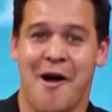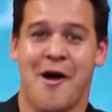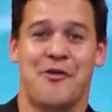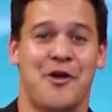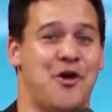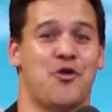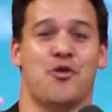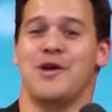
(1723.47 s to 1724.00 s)

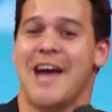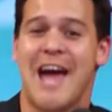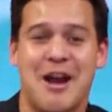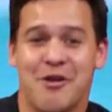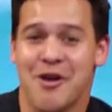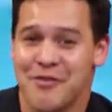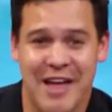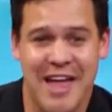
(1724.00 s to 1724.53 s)
the
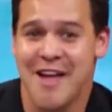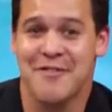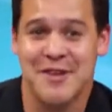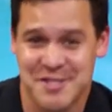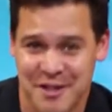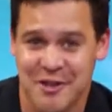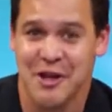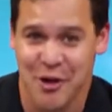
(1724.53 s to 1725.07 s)
creator of the
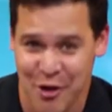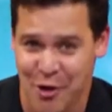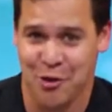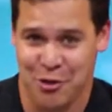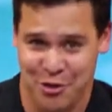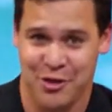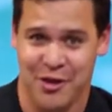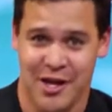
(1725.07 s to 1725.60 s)
heavens and the
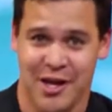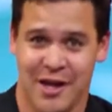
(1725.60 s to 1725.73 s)
earth.